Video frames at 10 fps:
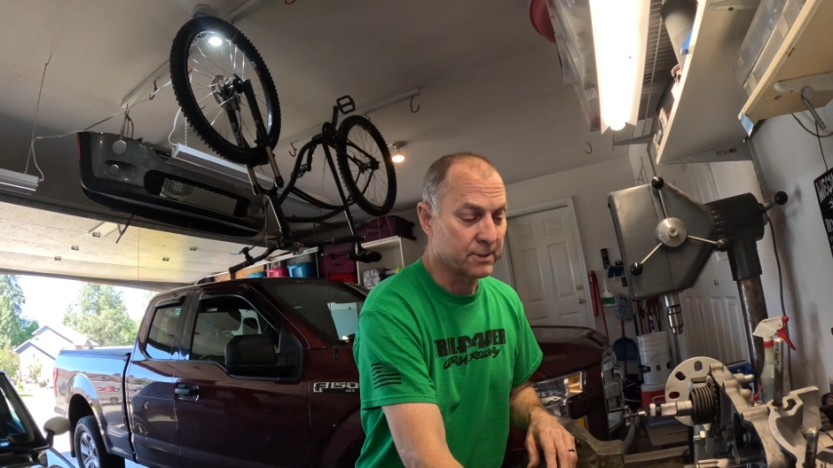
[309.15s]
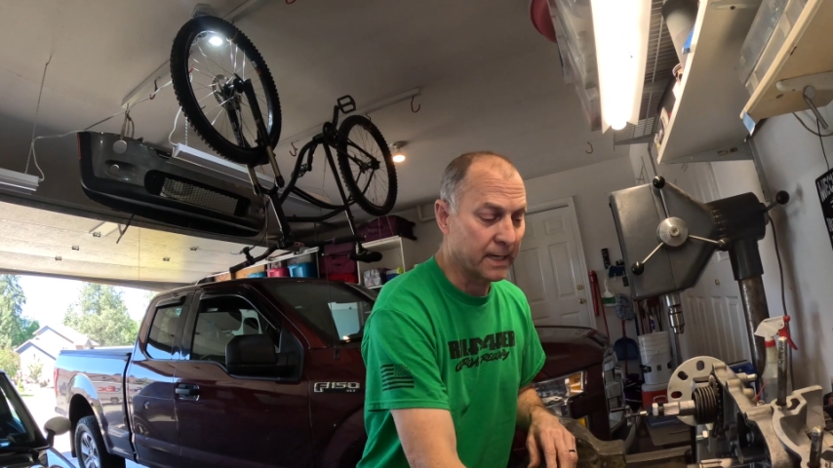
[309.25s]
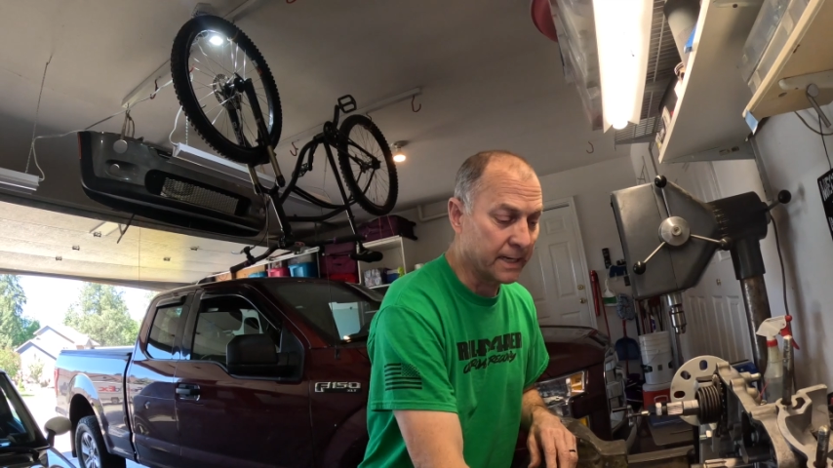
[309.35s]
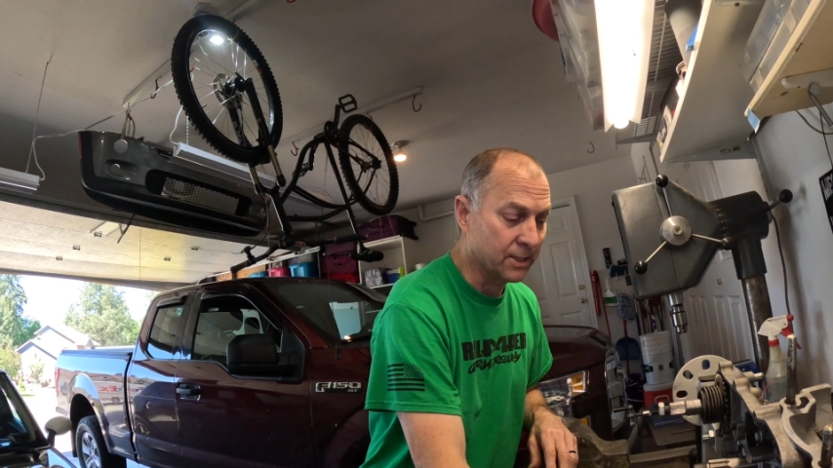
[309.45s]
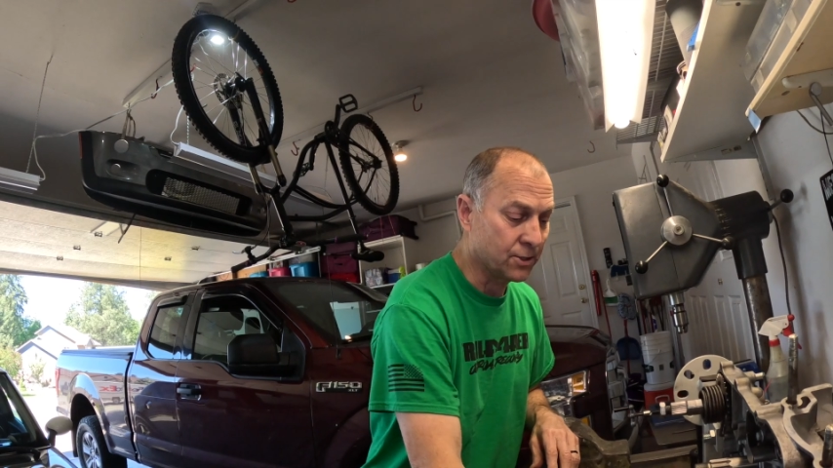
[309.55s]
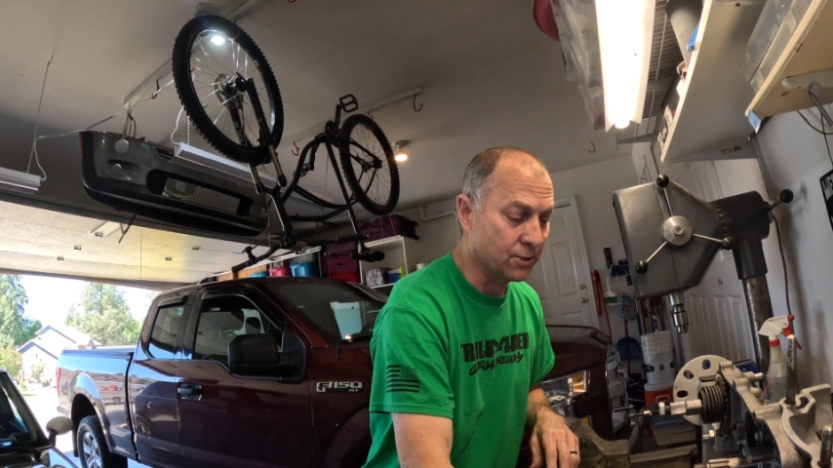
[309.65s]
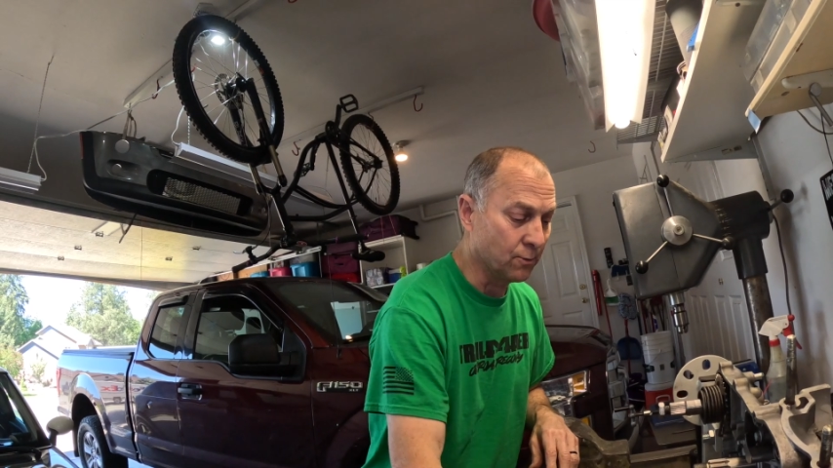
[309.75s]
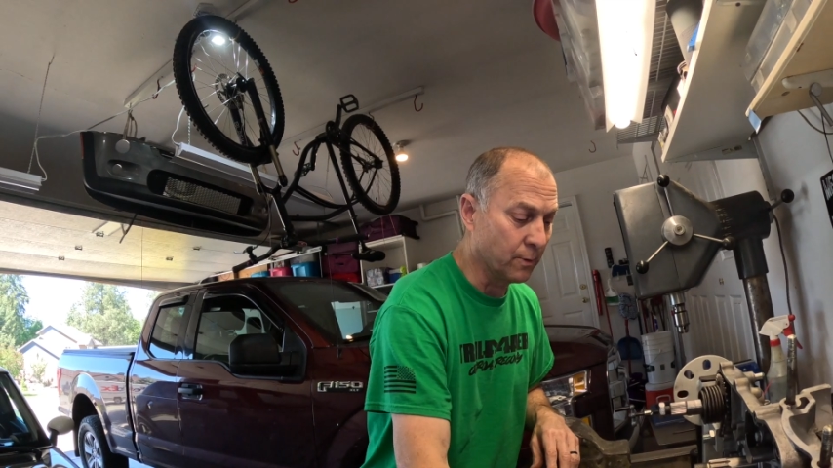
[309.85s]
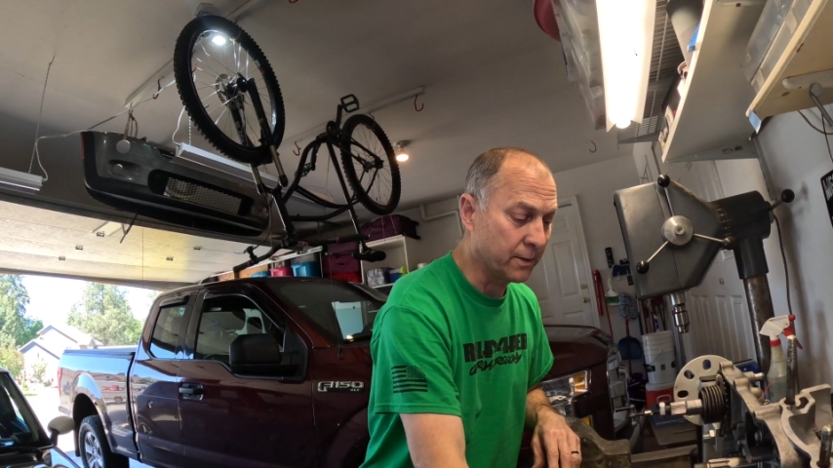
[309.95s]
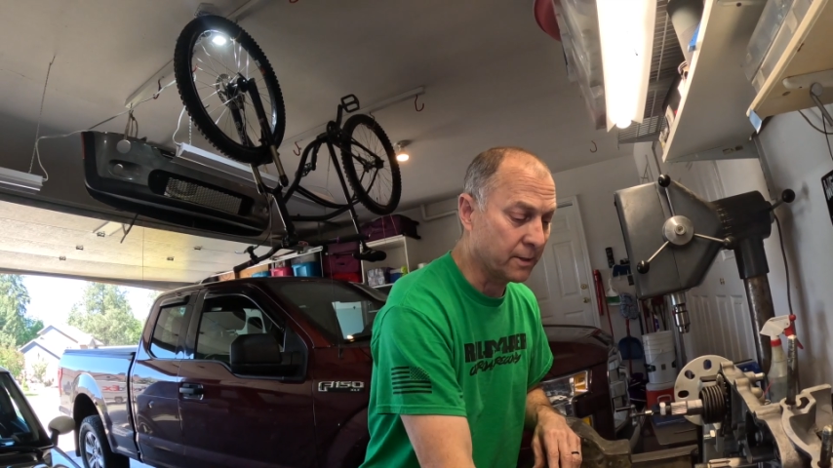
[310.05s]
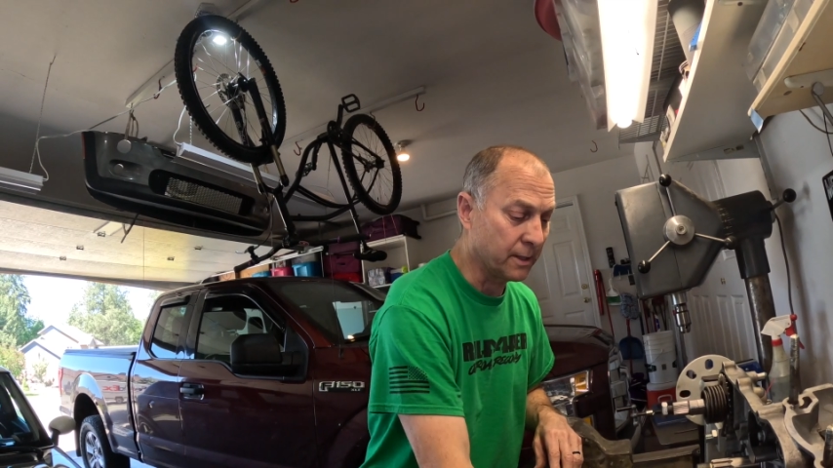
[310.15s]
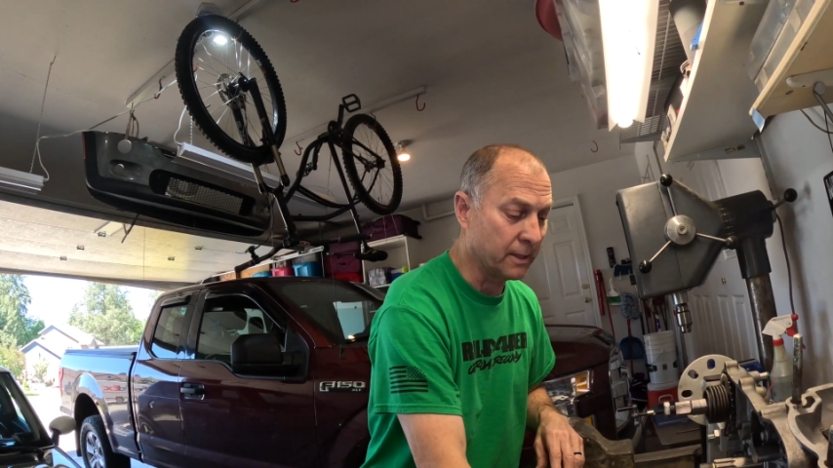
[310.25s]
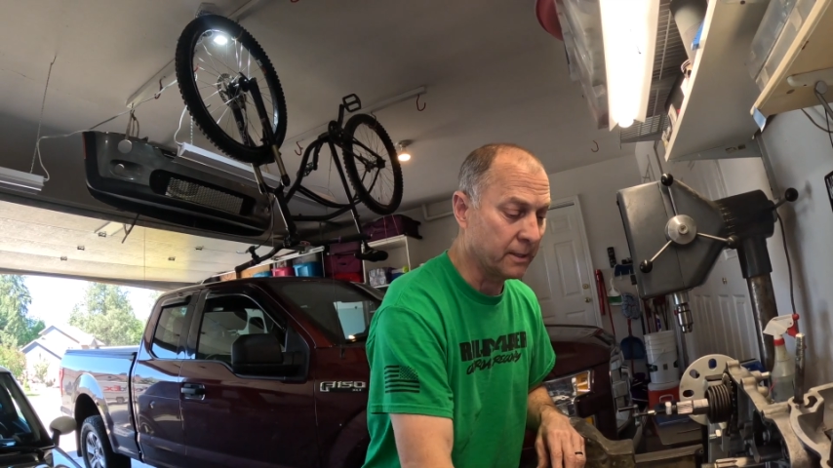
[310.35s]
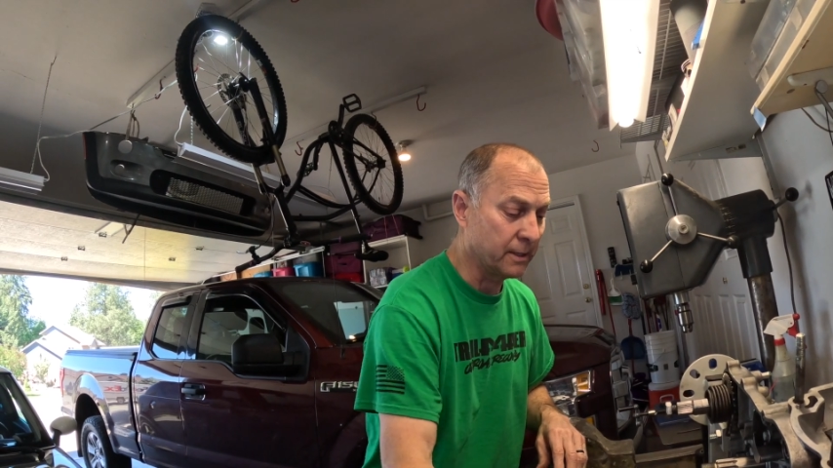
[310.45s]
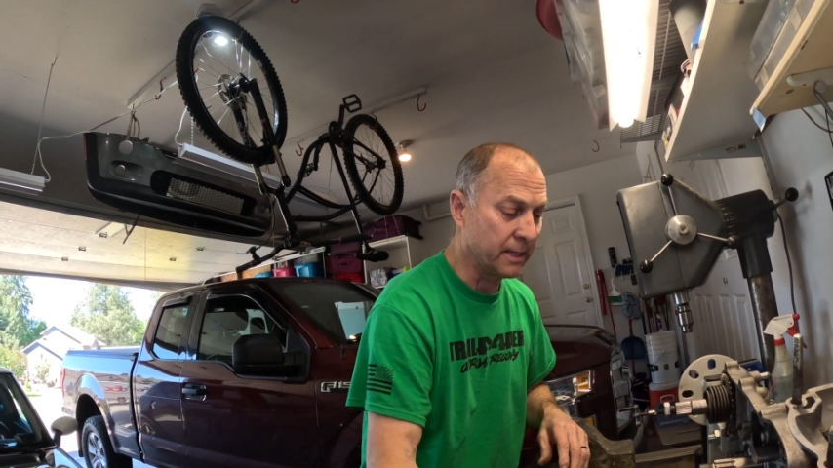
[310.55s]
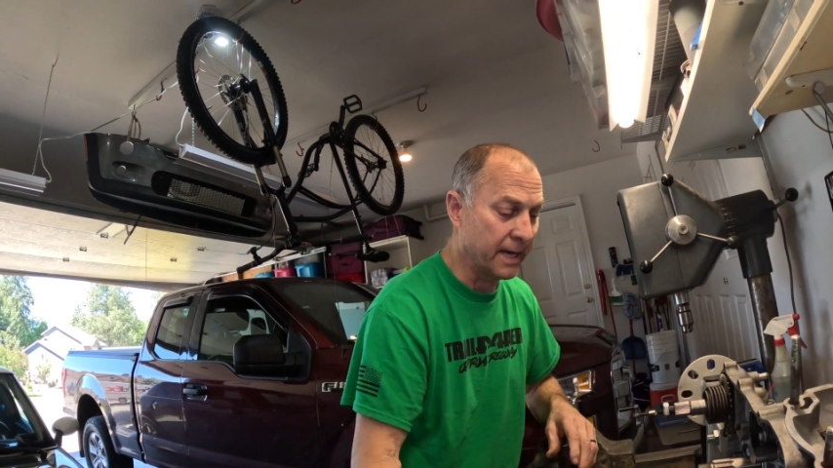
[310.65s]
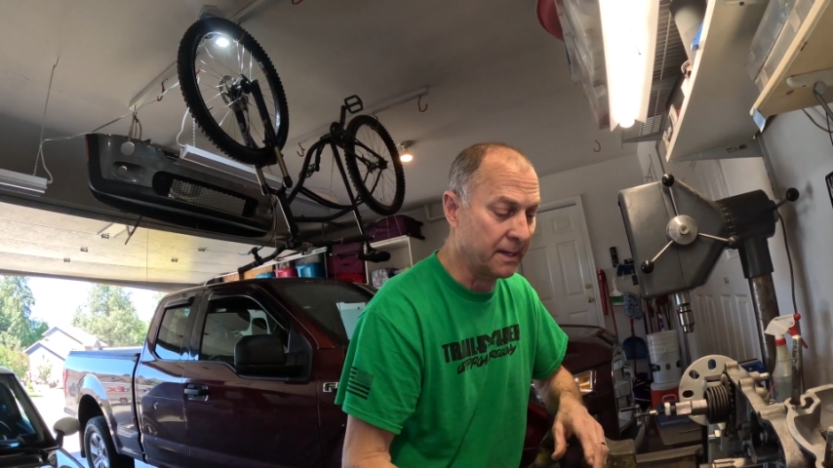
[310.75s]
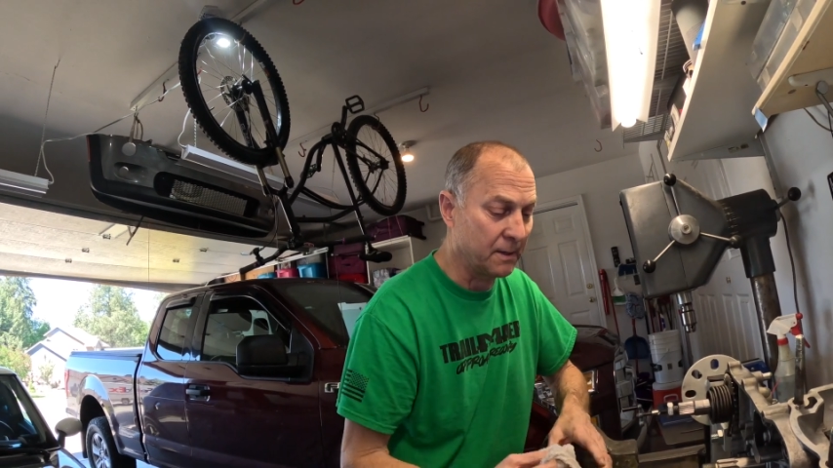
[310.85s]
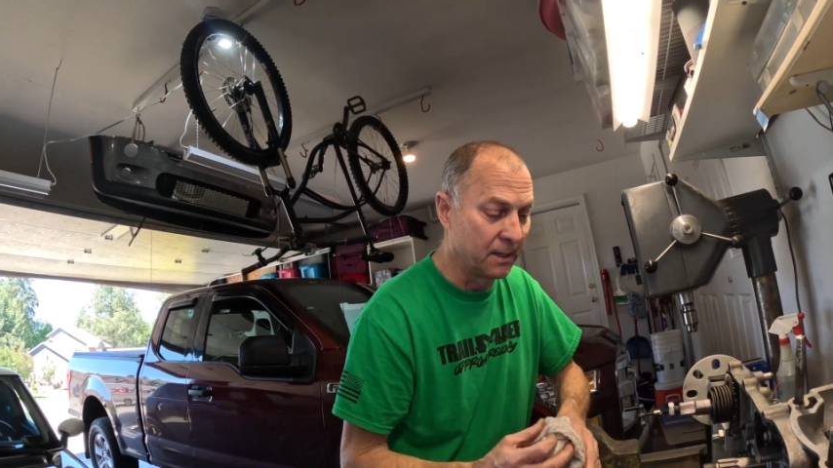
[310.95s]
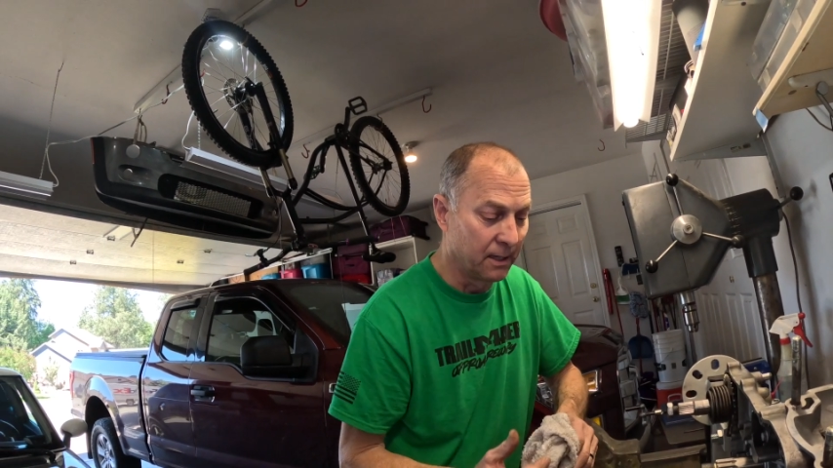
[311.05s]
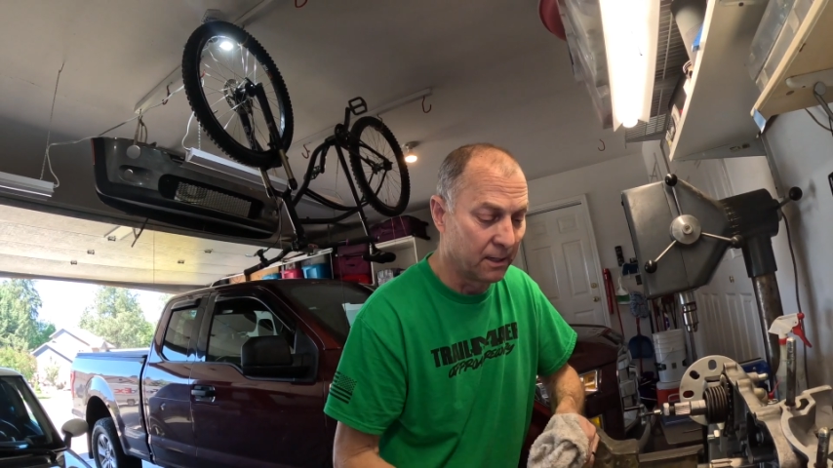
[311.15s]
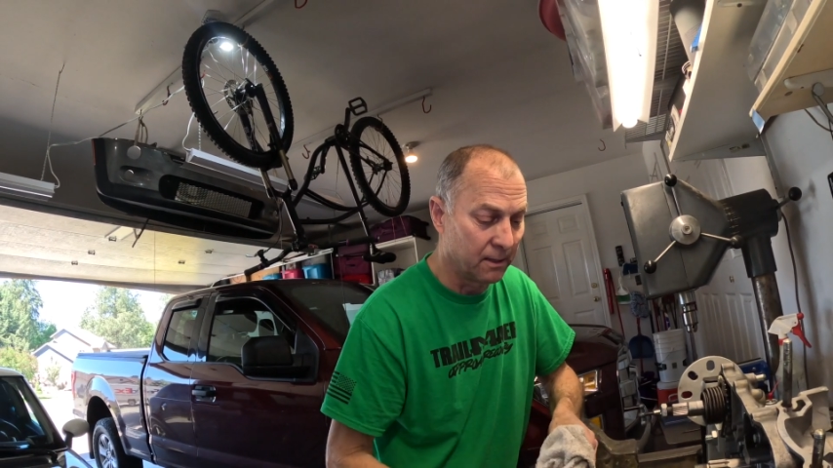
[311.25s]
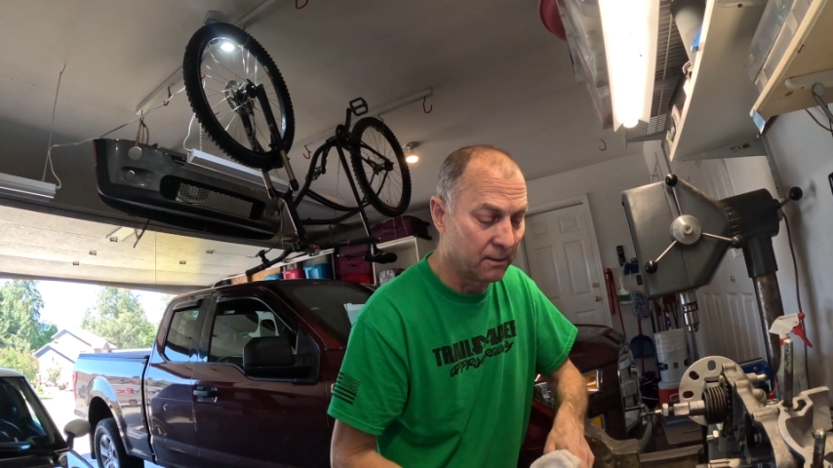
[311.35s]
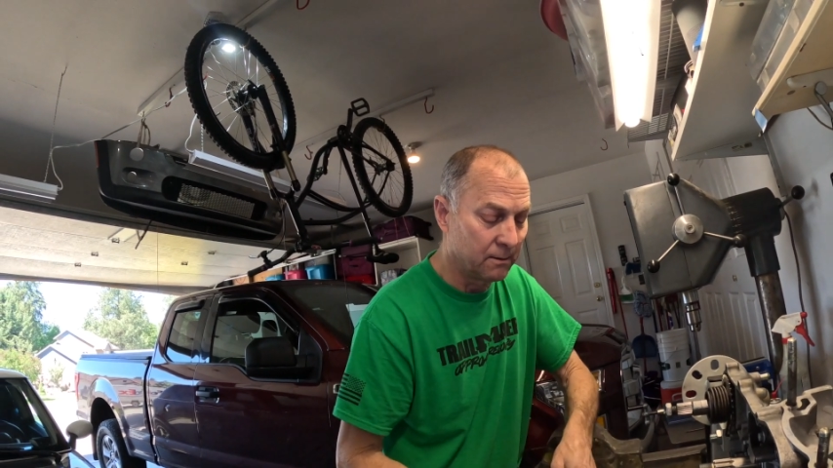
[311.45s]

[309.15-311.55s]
that issue with that little...